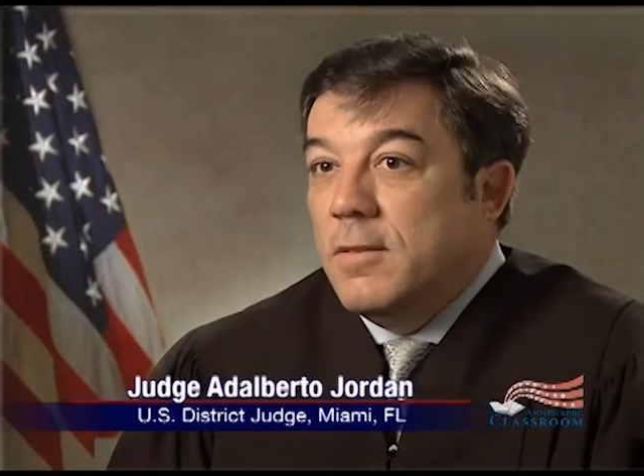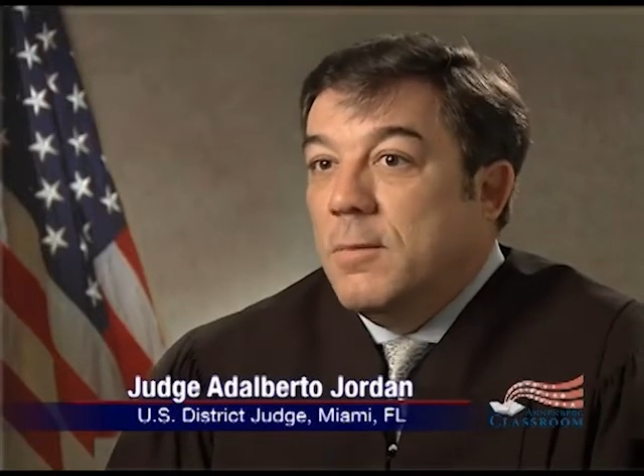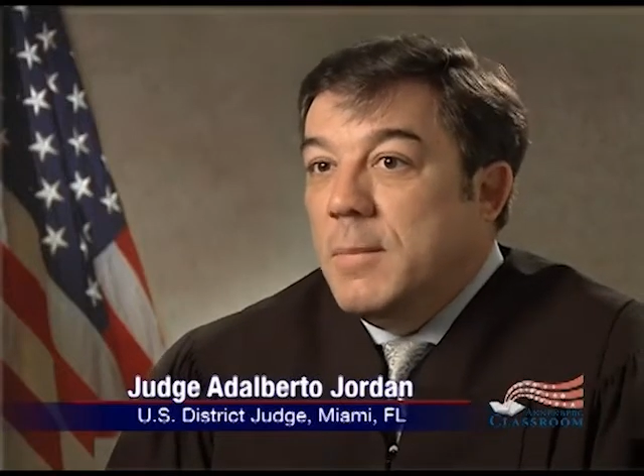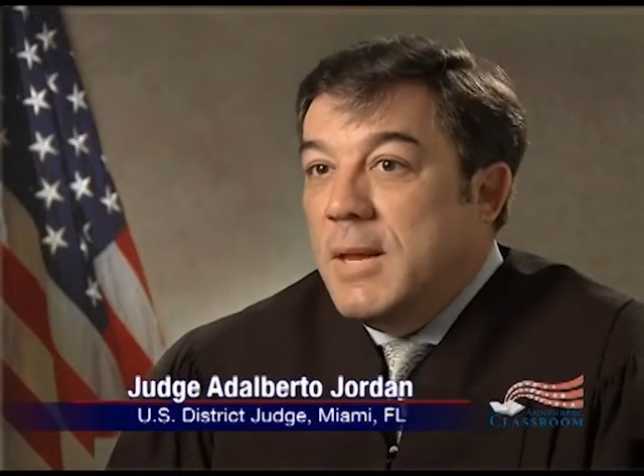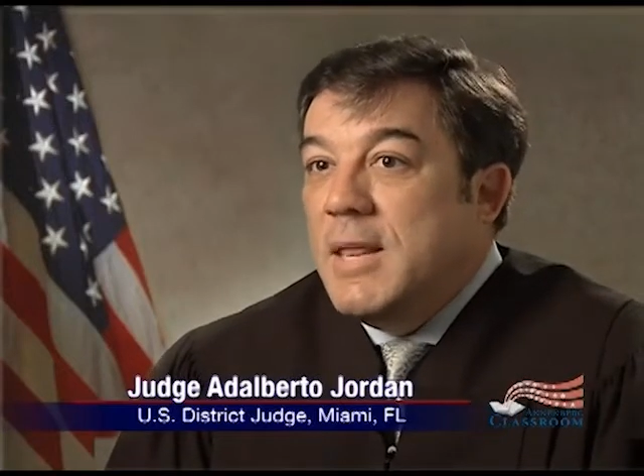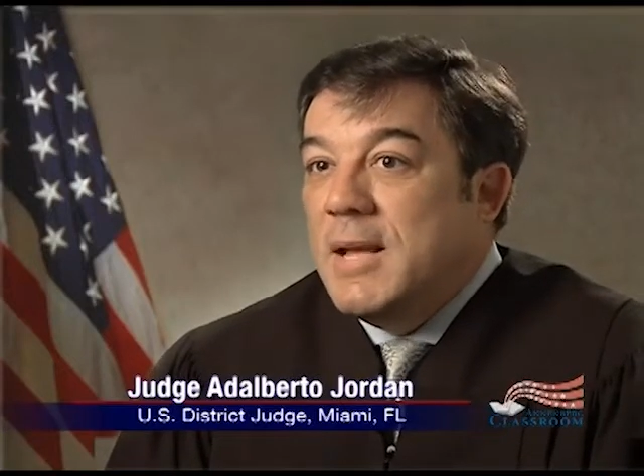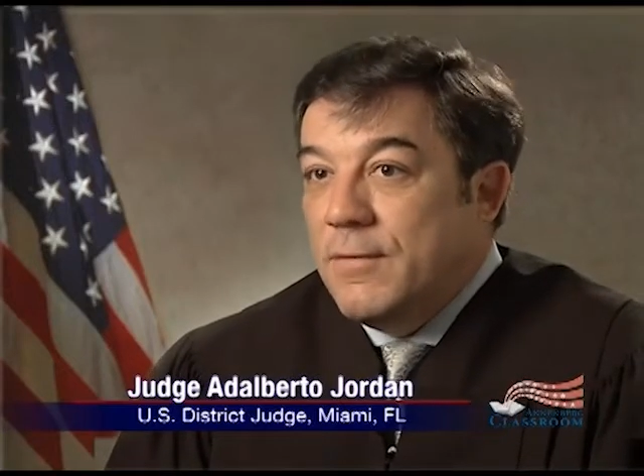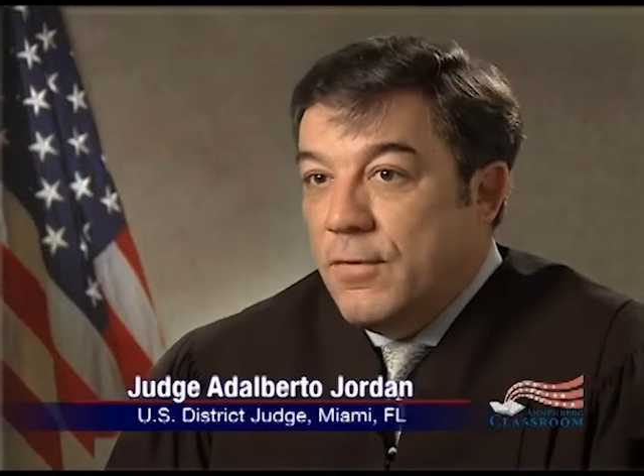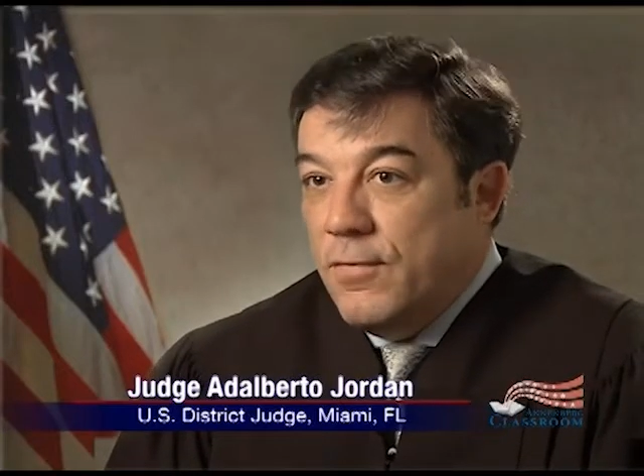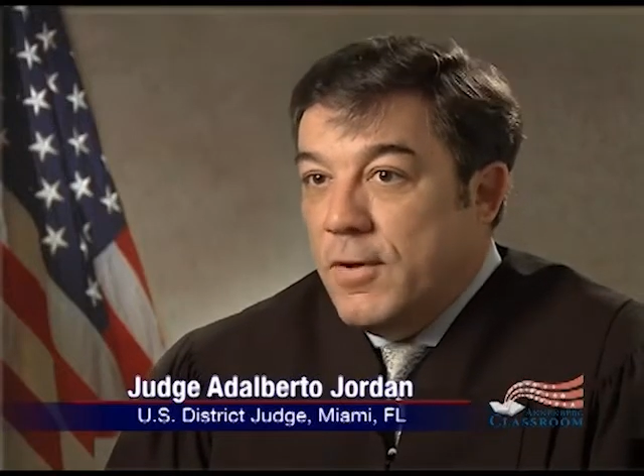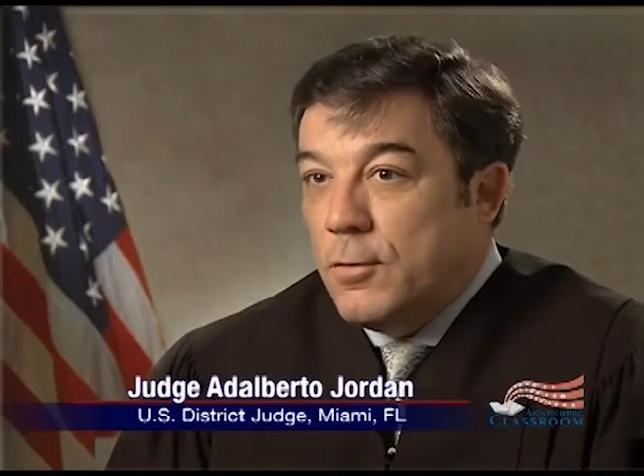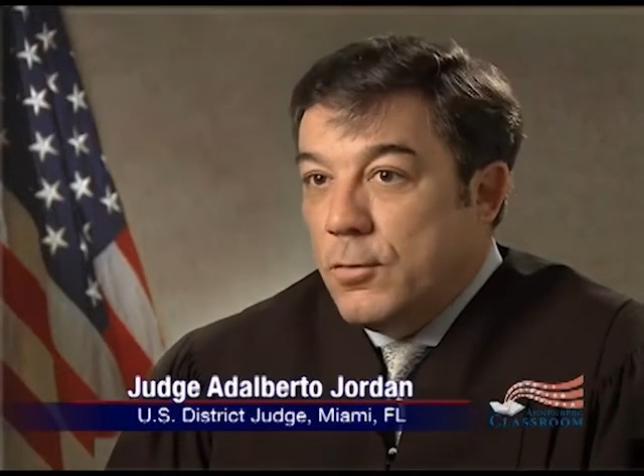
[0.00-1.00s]
the meaning of a
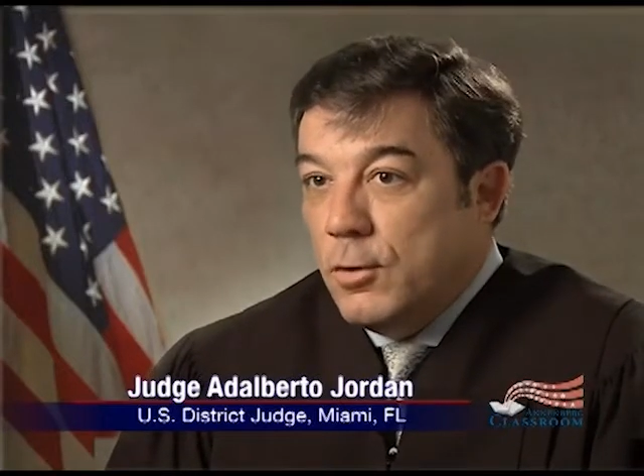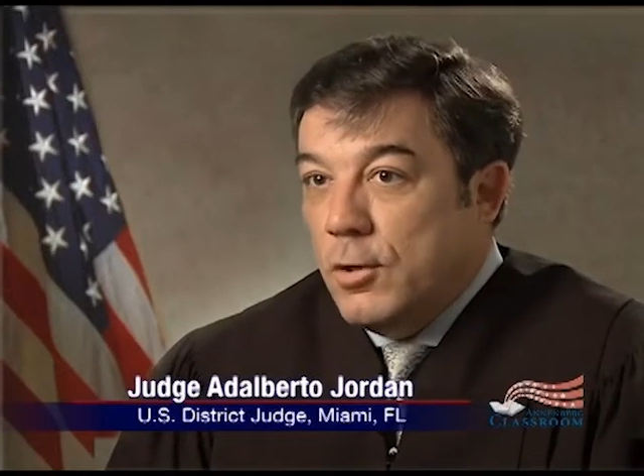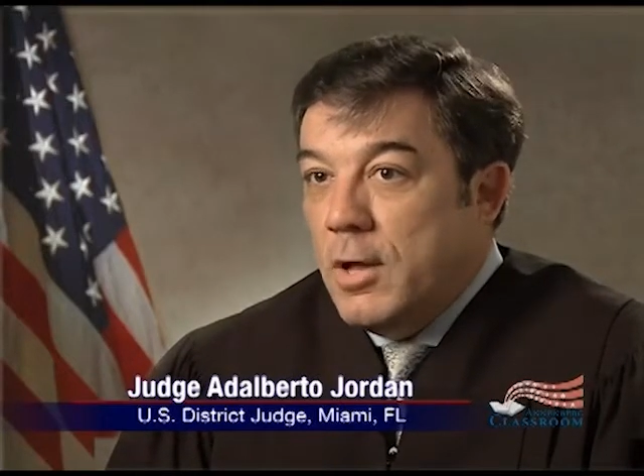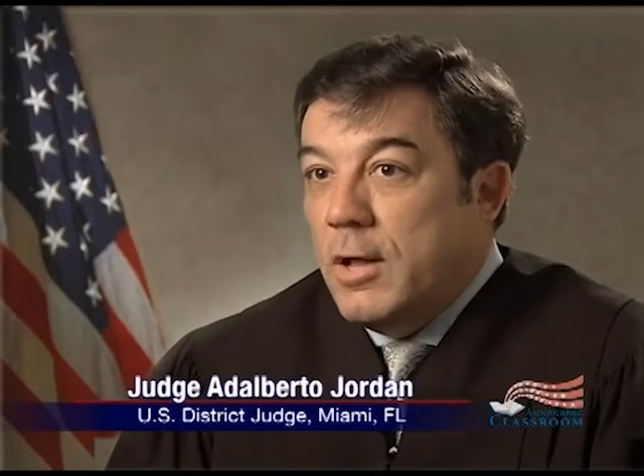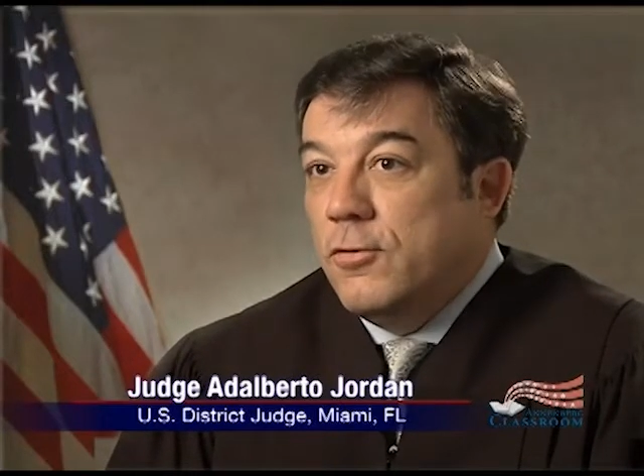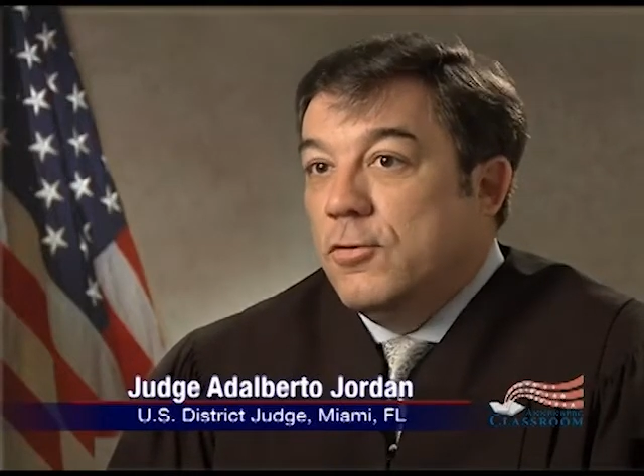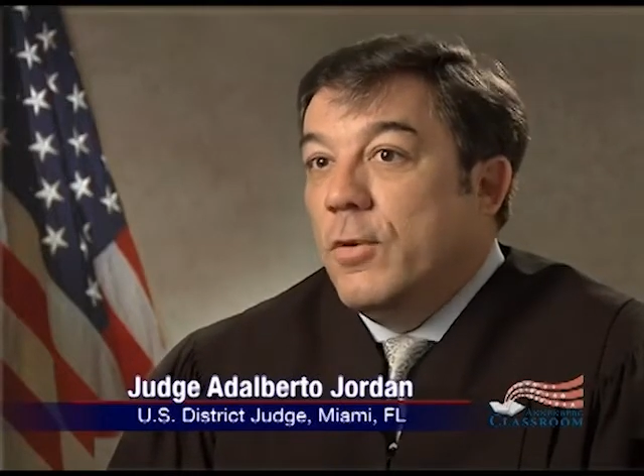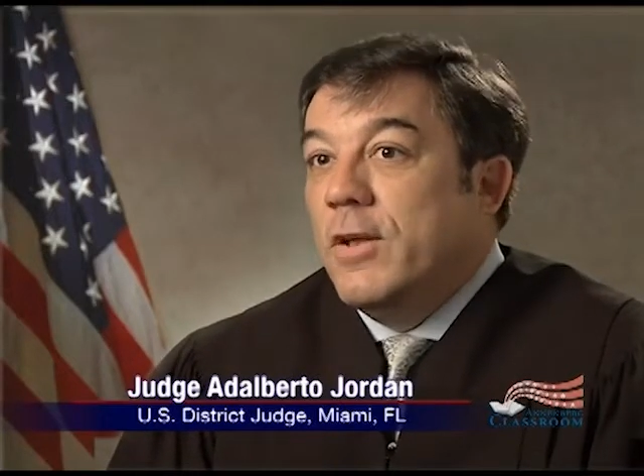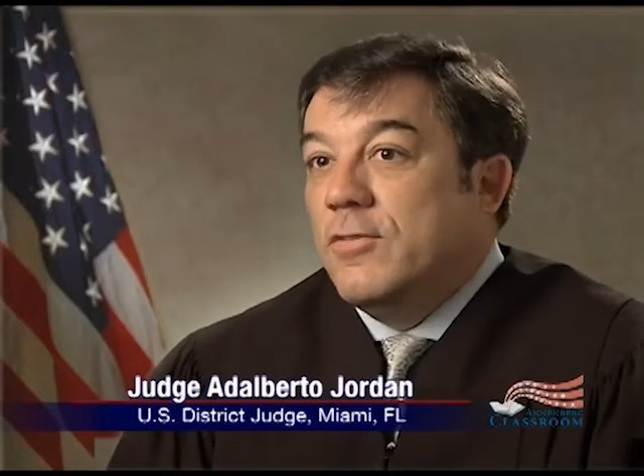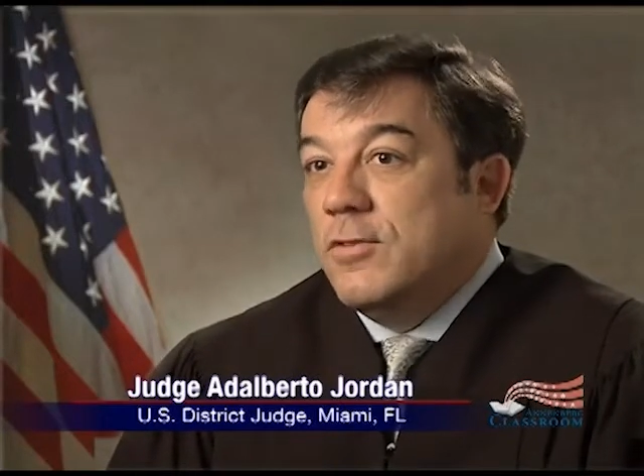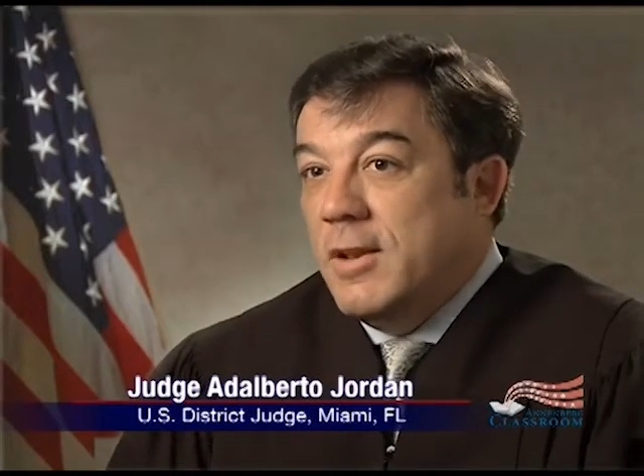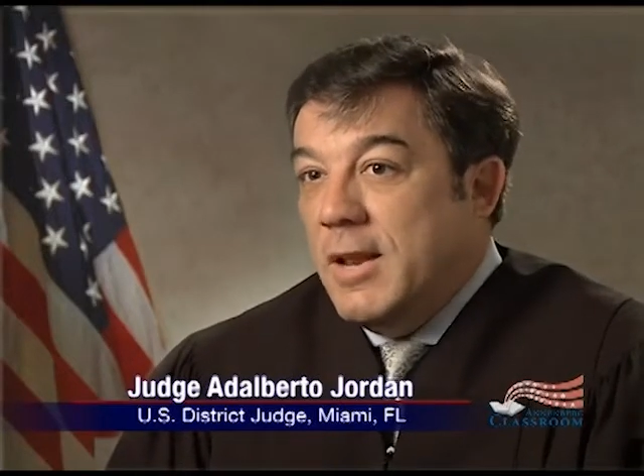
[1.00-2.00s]
federal law so as to